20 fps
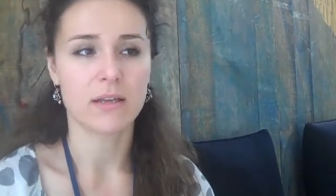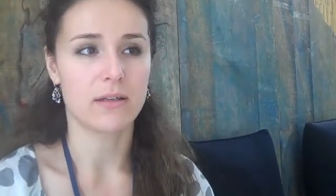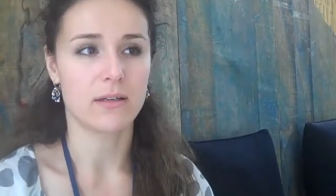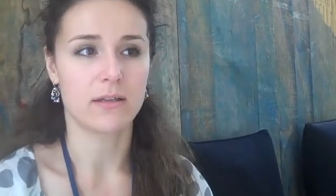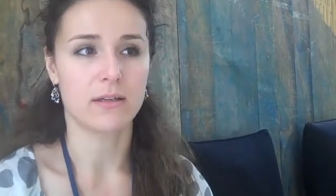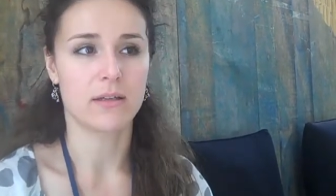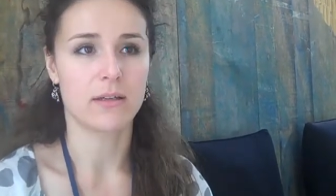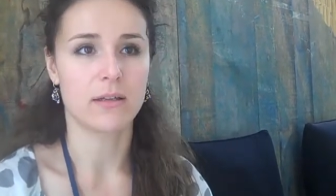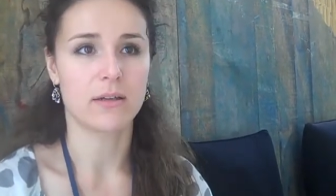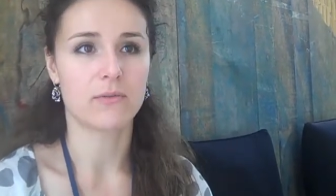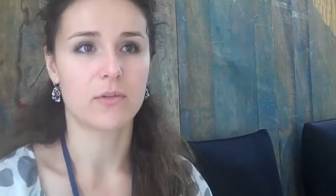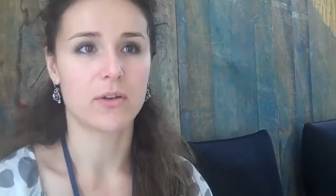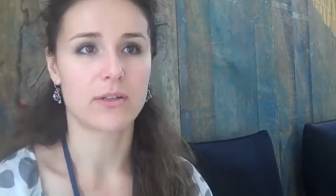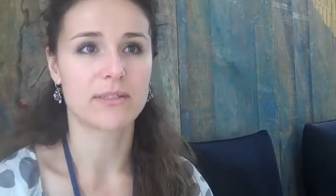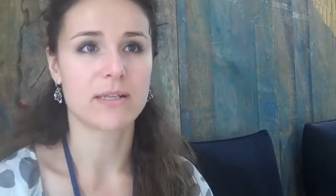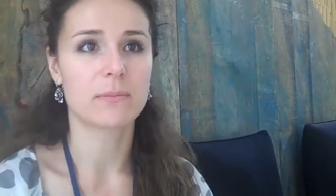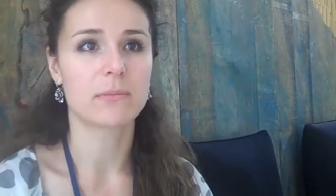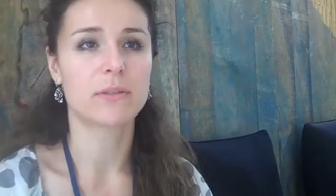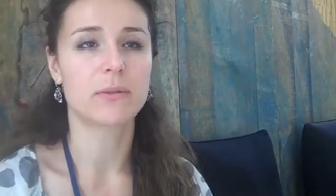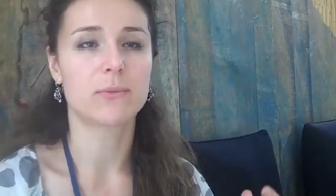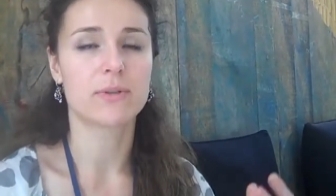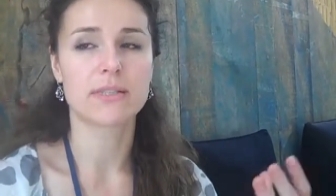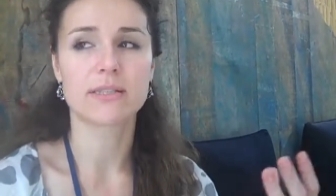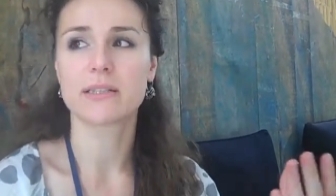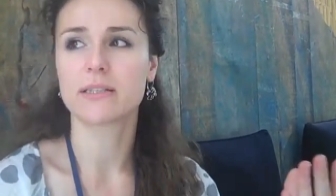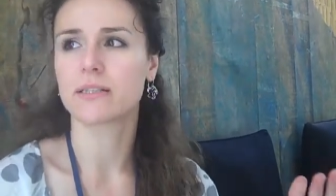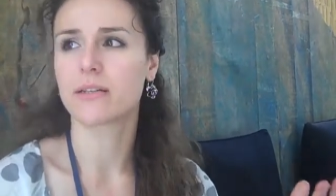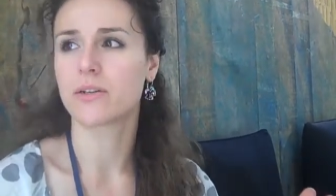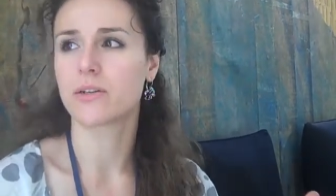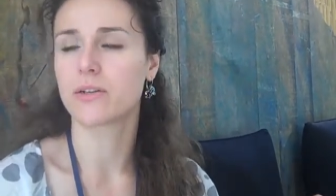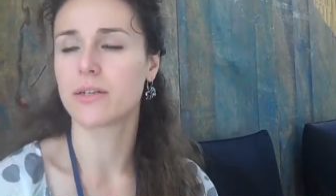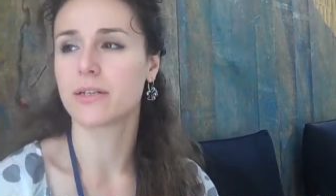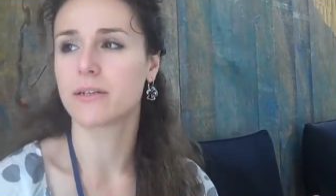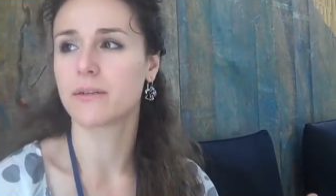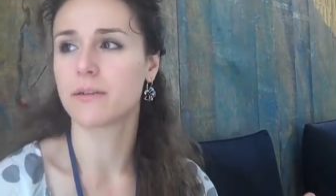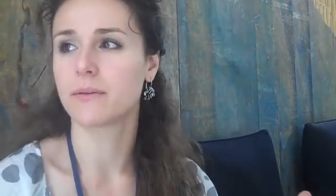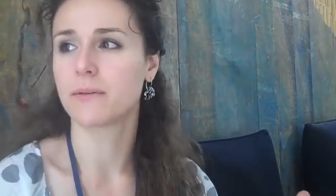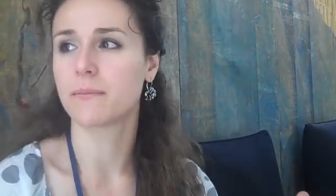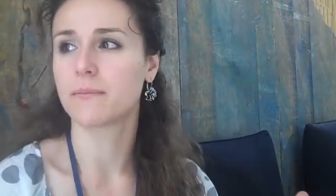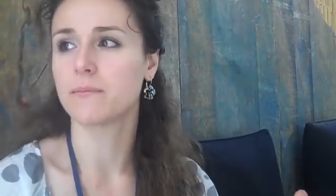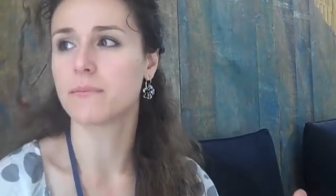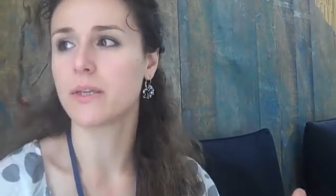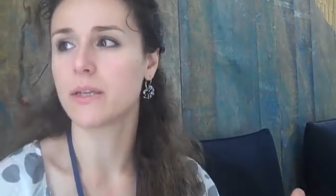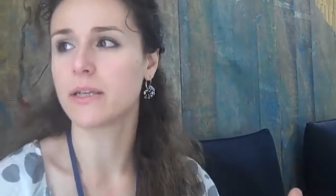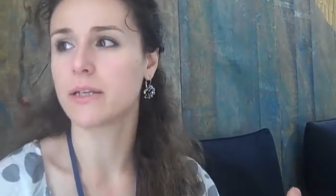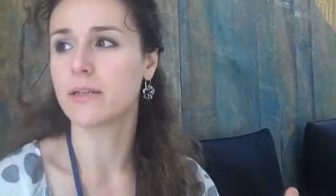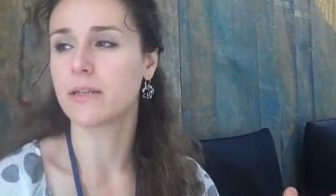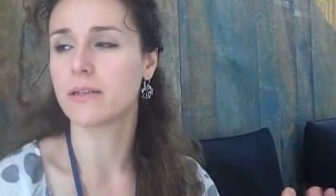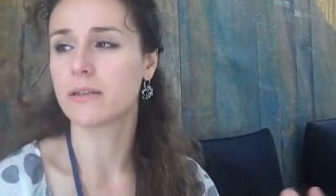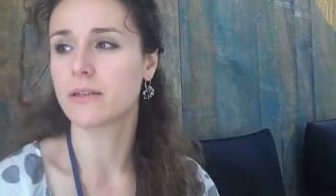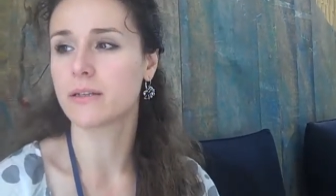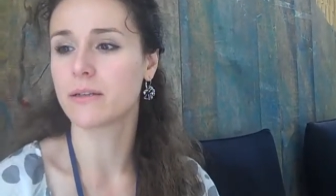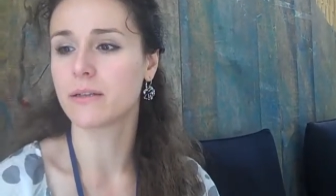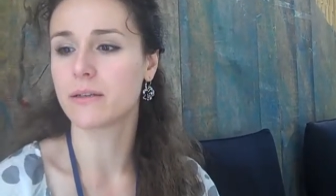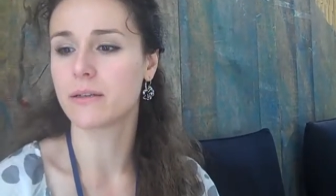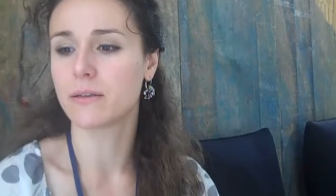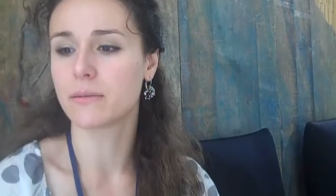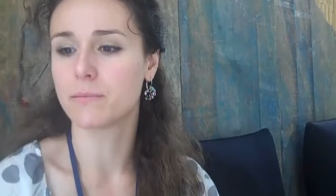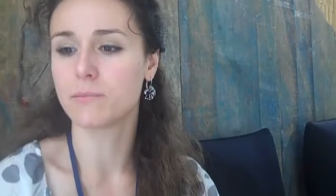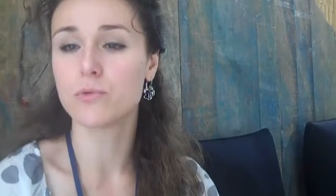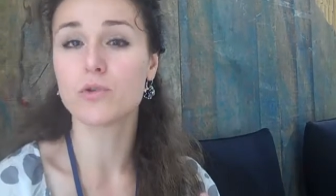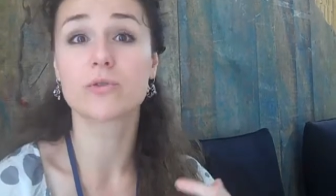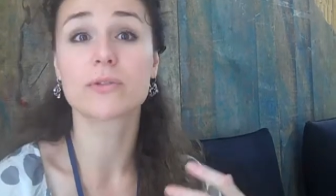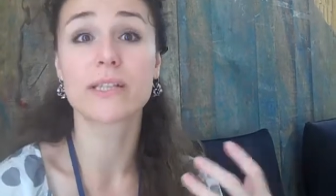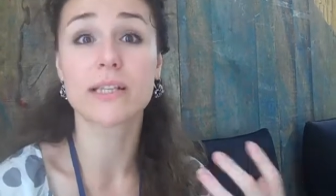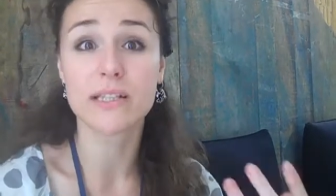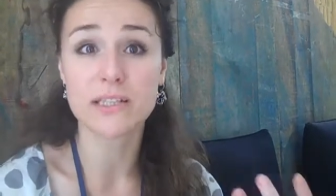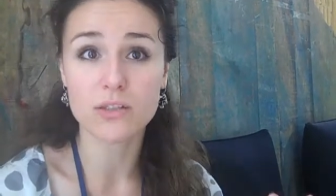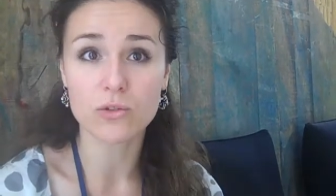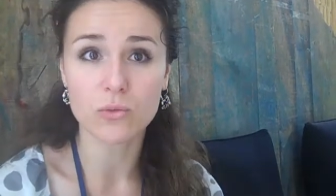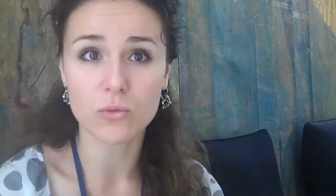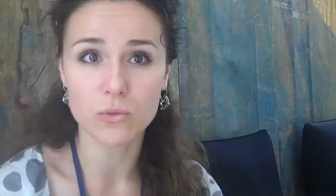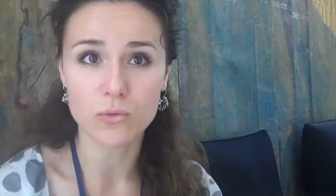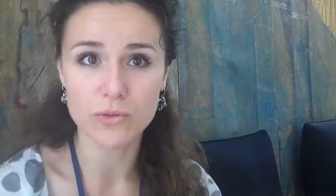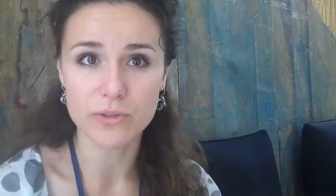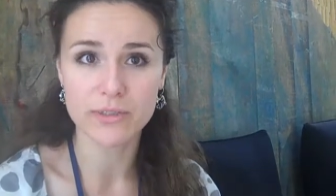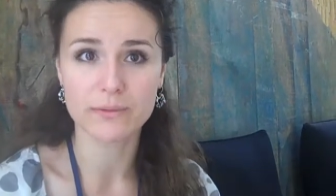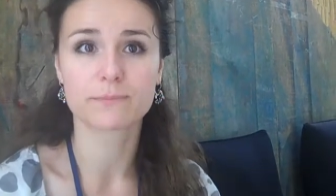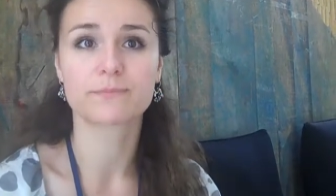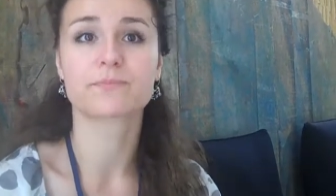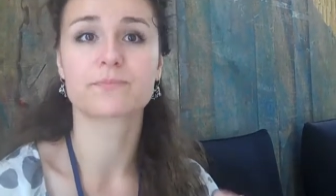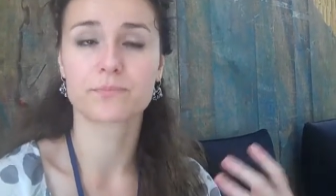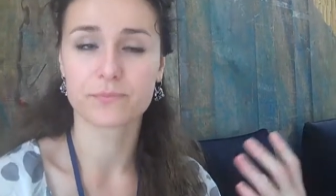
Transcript: uh, for example, the ones that are um, in uh, music schools,